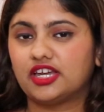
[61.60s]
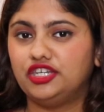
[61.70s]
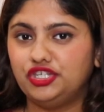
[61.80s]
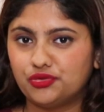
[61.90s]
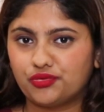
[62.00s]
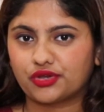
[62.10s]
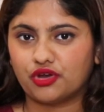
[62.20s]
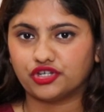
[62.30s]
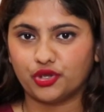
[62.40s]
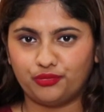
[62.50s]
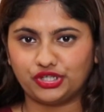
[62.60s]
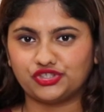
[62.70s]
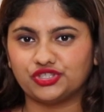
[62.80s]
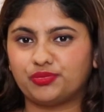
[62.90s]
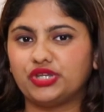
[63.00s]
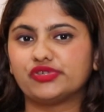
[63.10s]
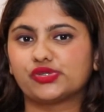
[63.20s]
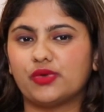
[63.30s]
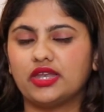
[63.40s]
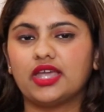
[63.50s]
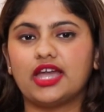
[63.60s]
a new record, breaching the previous one